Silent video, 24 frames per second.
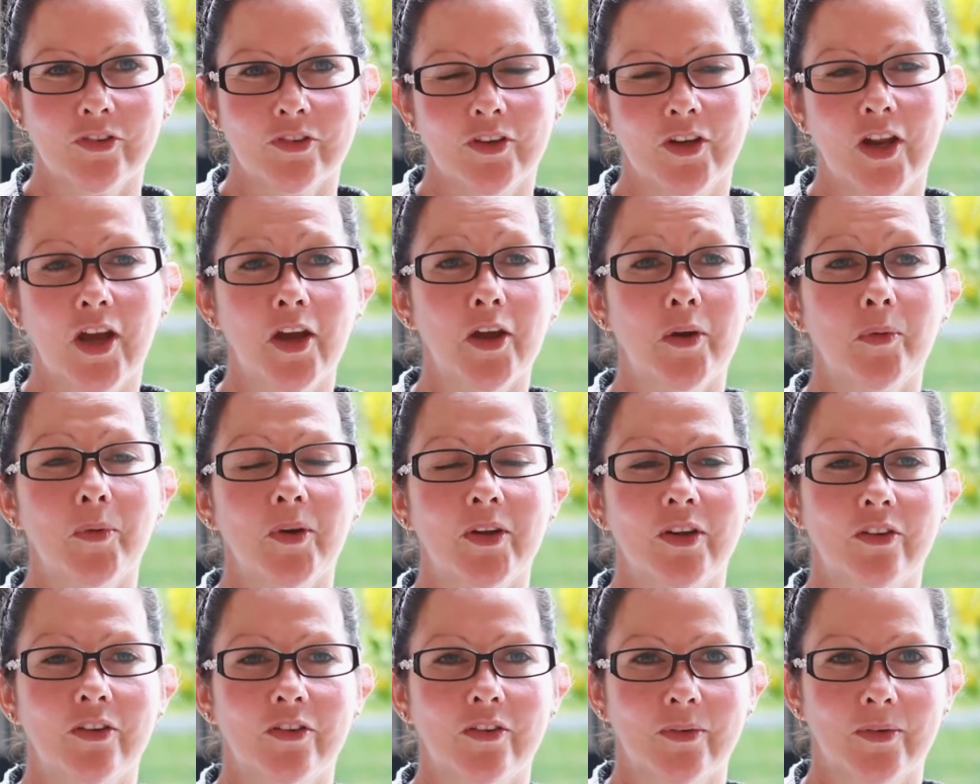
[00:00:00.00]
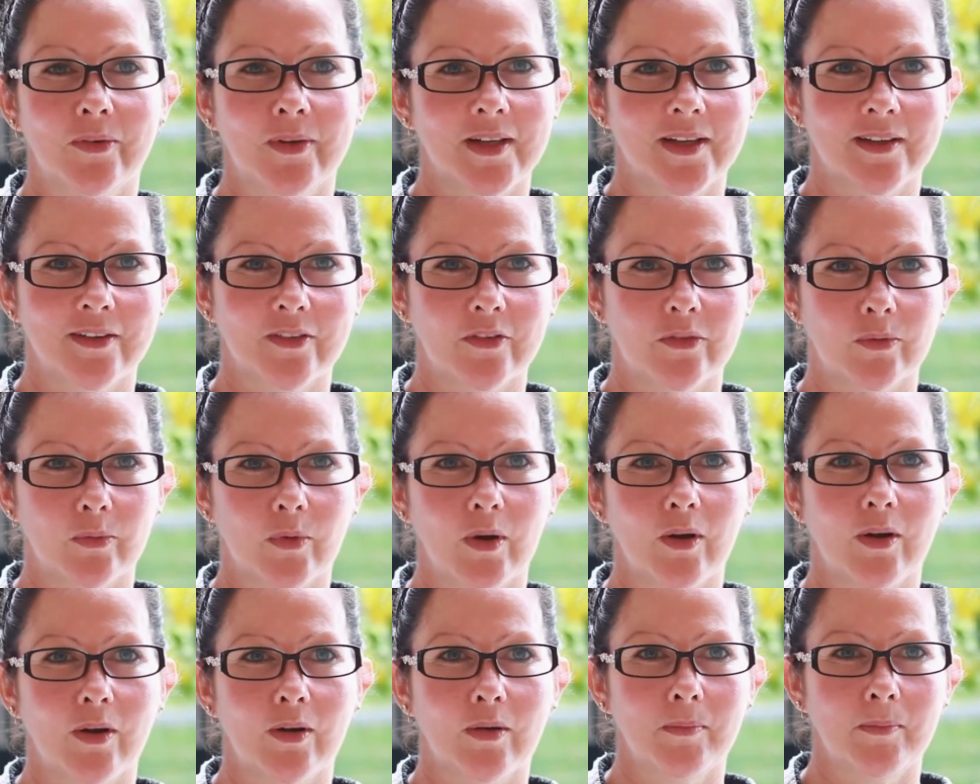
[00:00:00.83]
You know what you're doing is
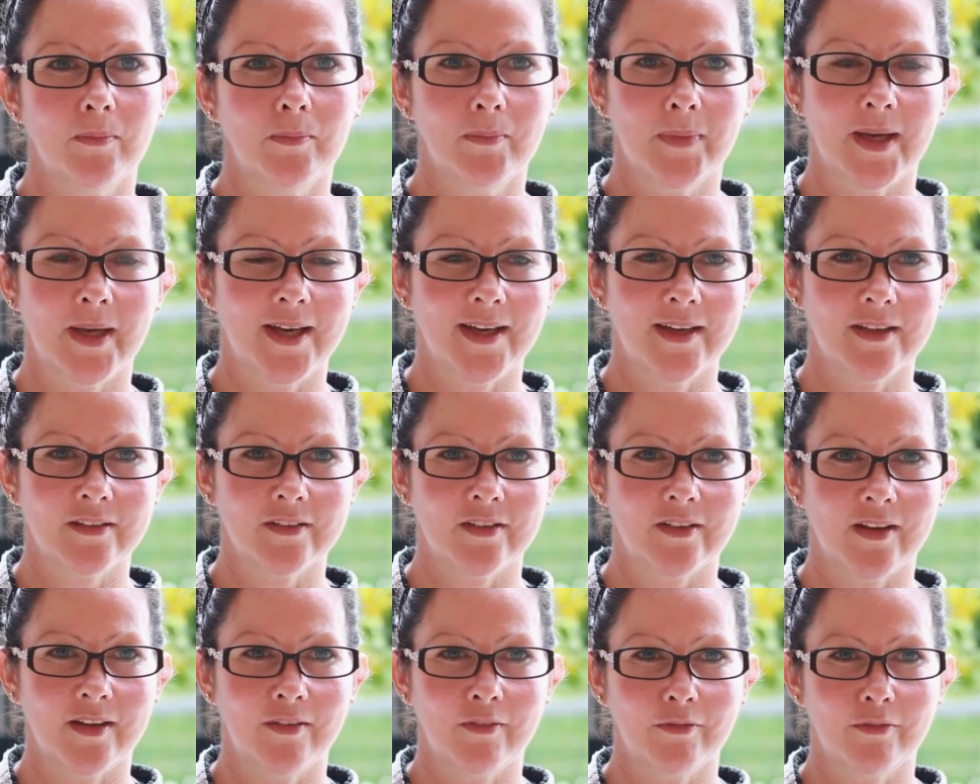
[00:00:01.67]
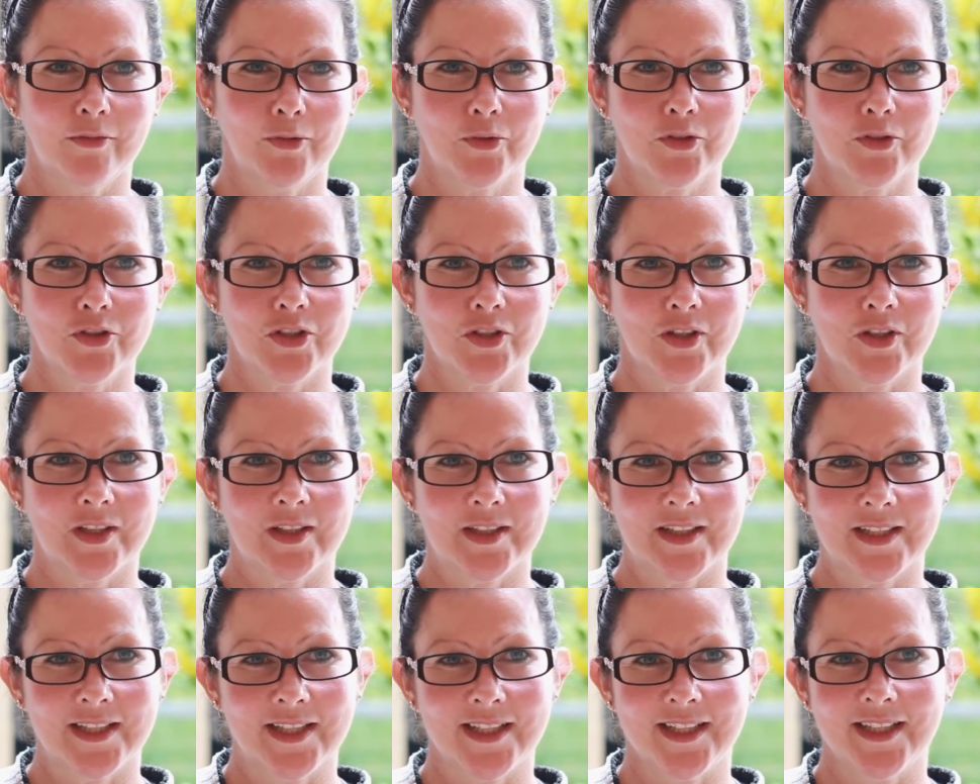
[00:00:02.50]
wrong, but
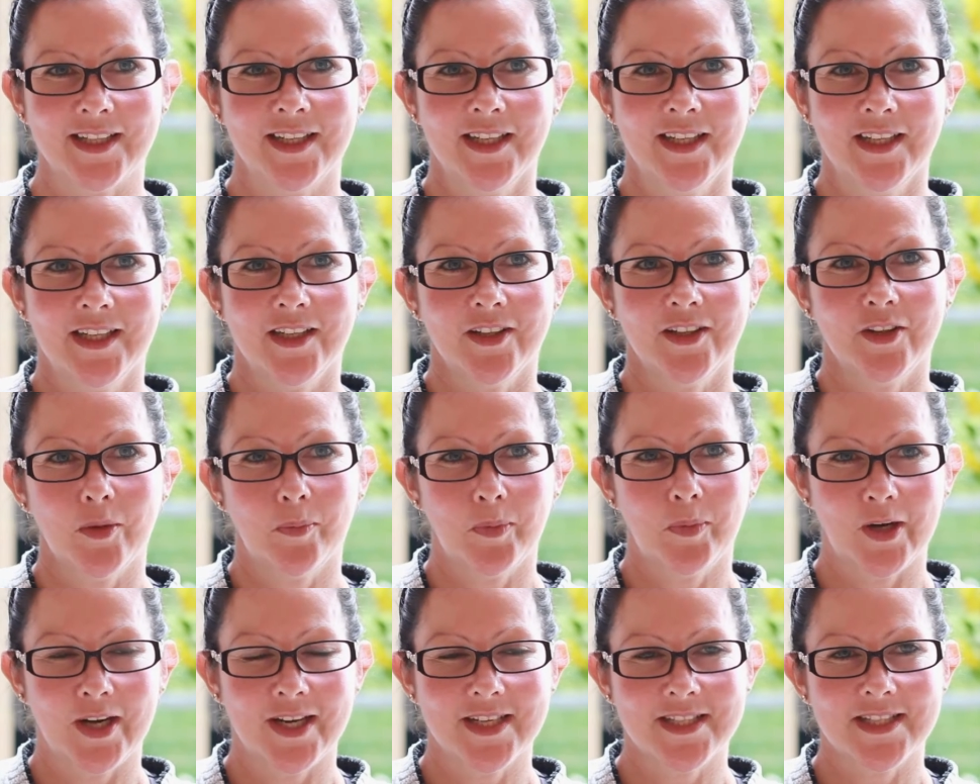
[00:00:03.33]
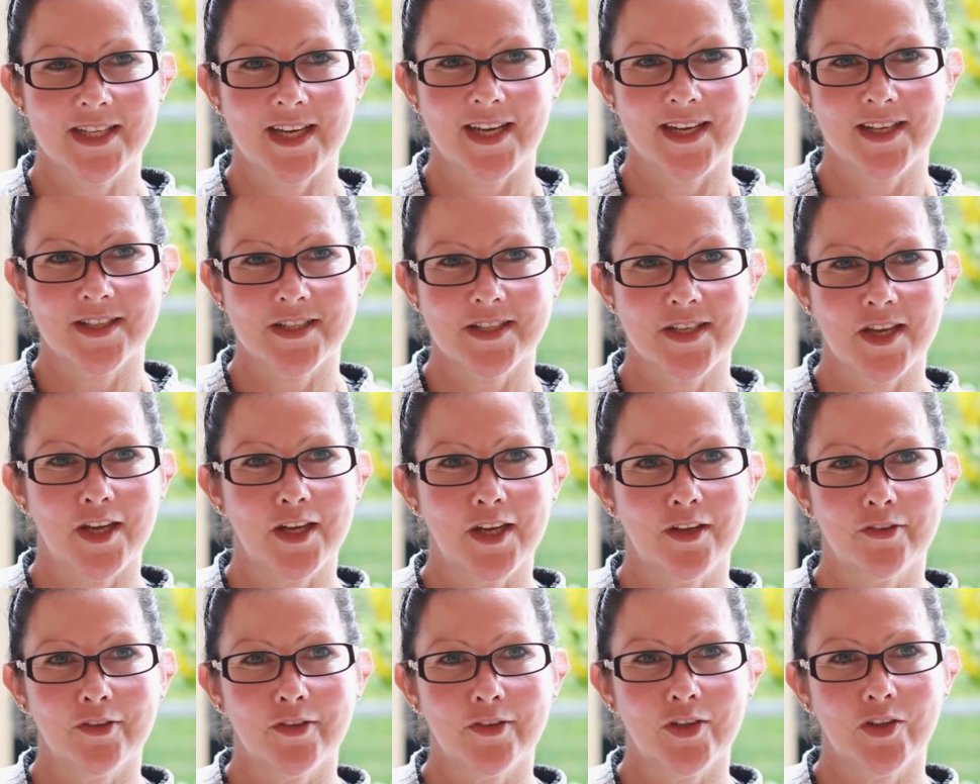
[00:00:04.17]
unfortunately the brain takes
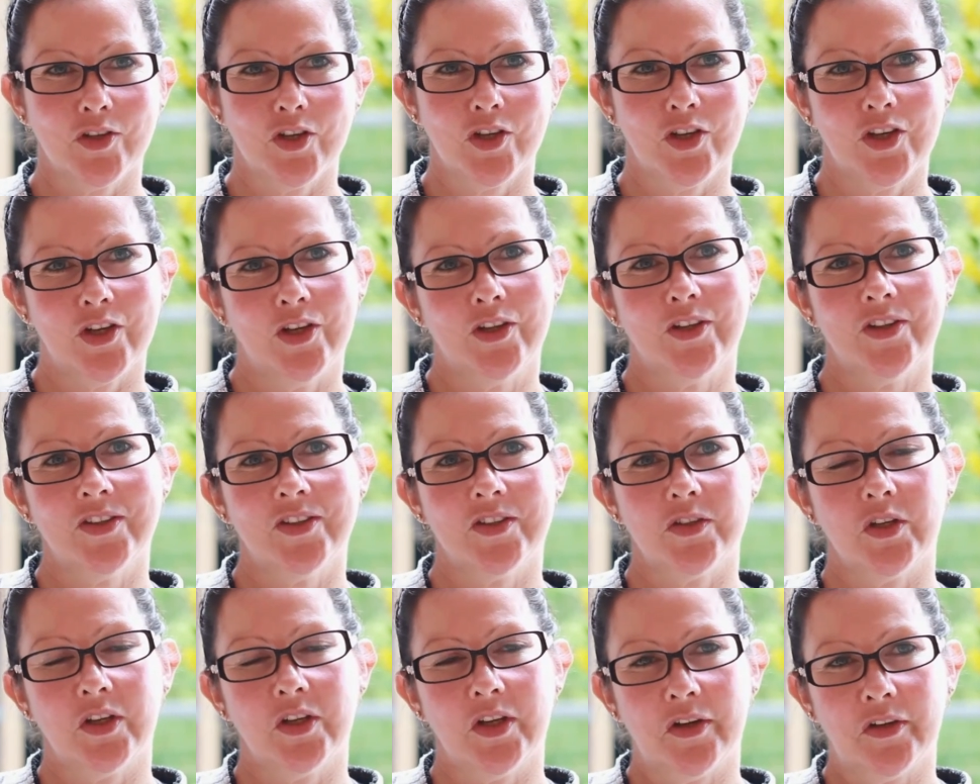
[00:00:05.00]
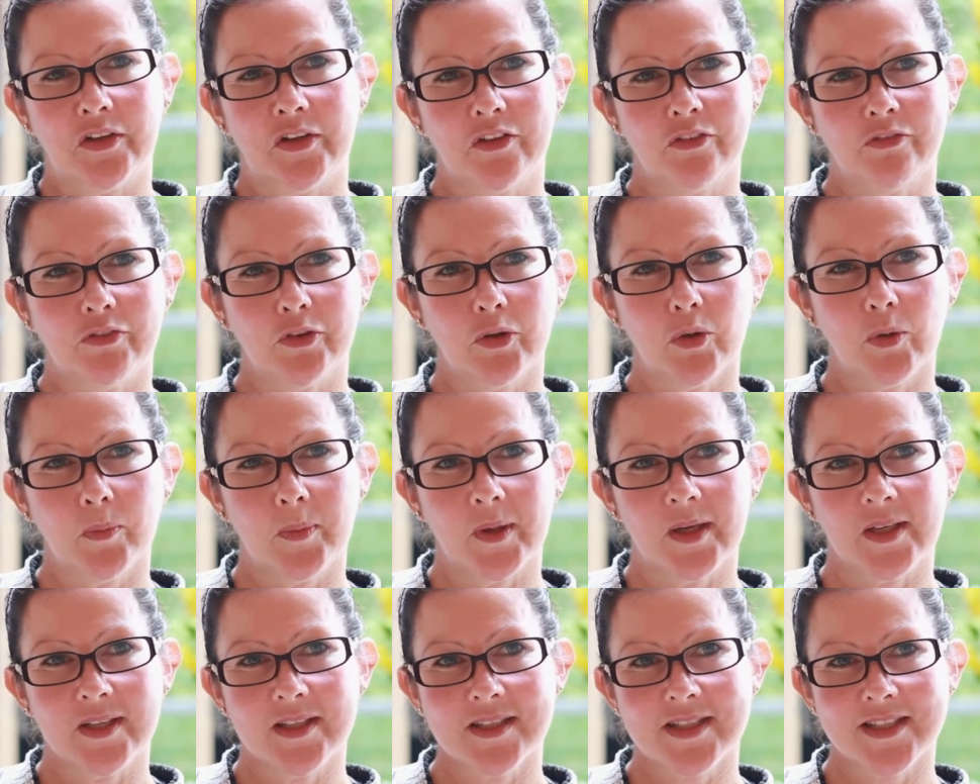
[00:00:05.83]
over and you know that you're going to feel
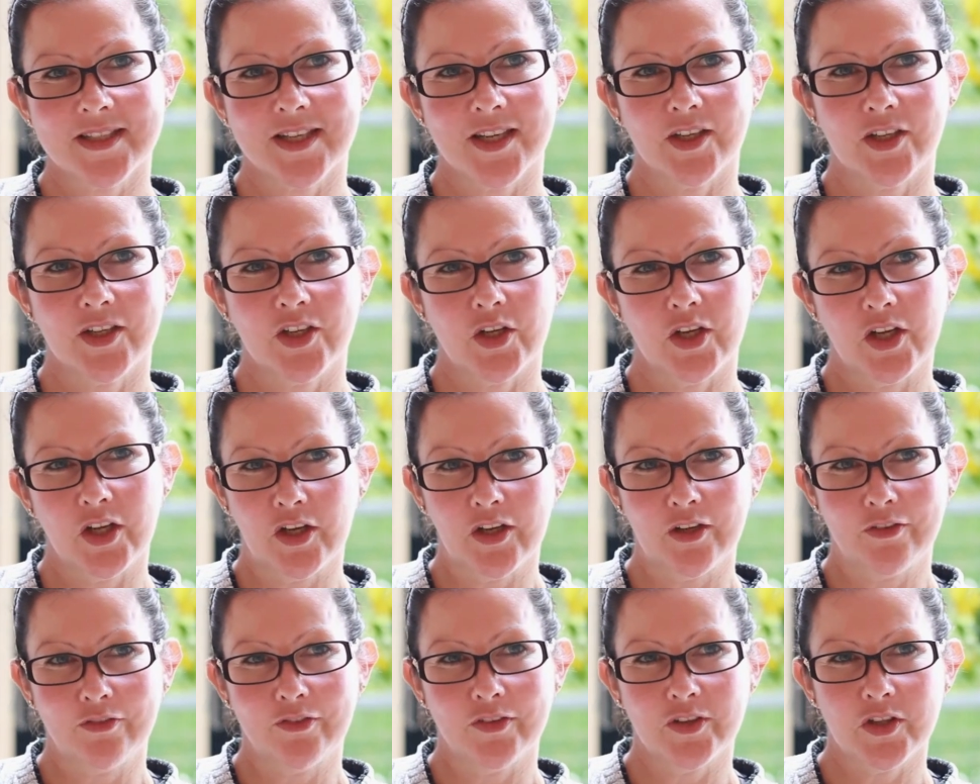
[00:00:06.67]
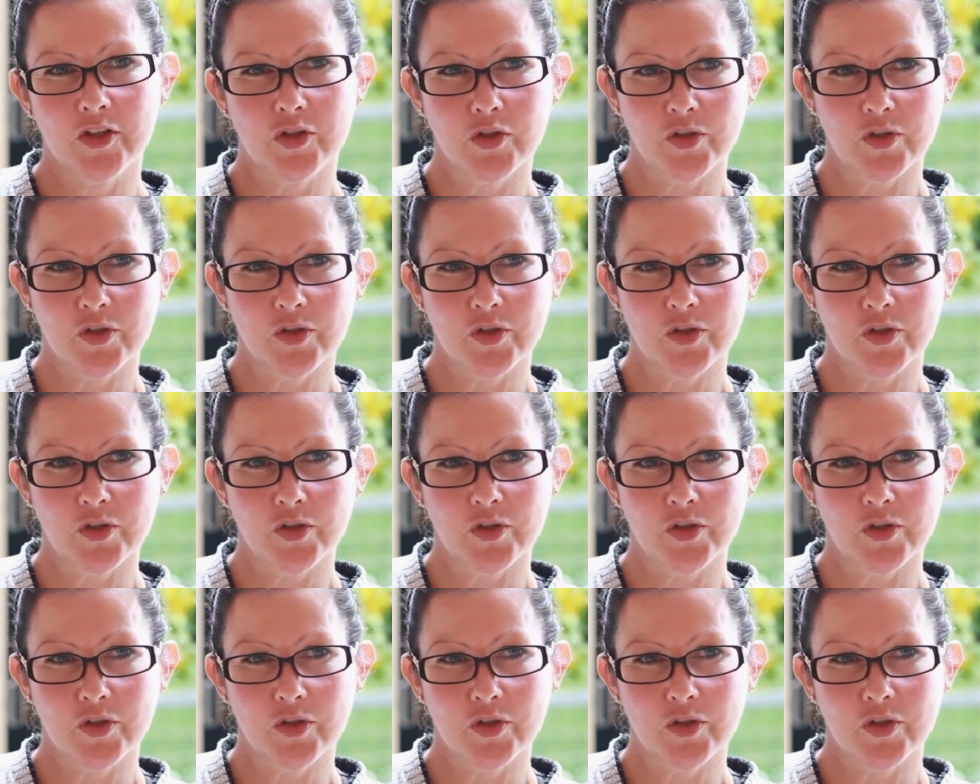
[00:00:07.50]
better, so you go for the